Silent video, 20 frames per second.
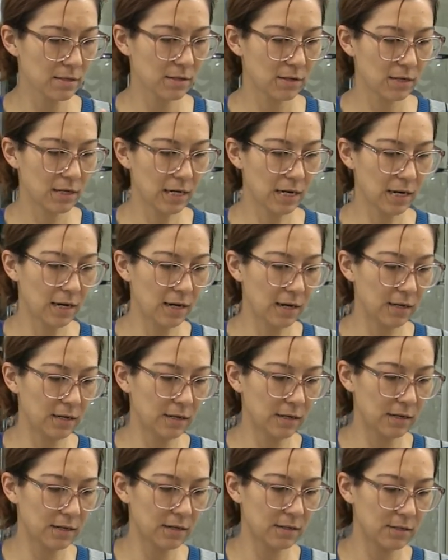You gotta
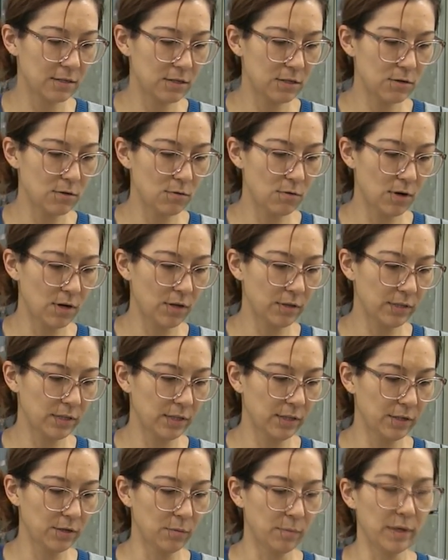undo all the
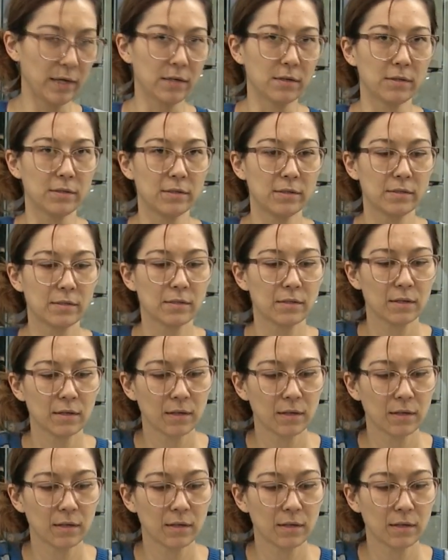little buckles.